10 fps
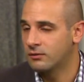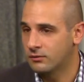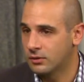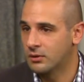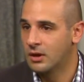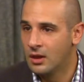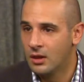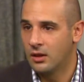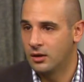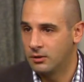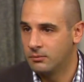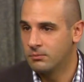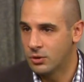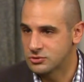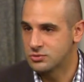For, wow. Um,
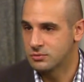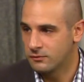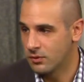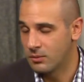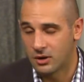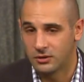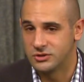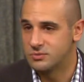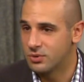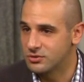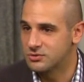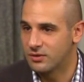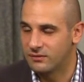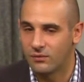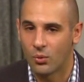post for American Legion Post
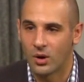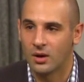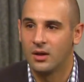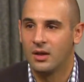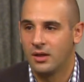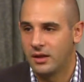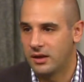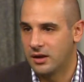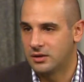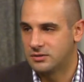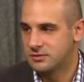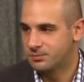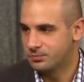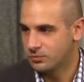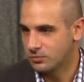24. And
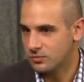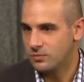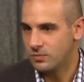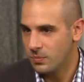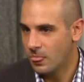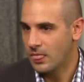so you, you did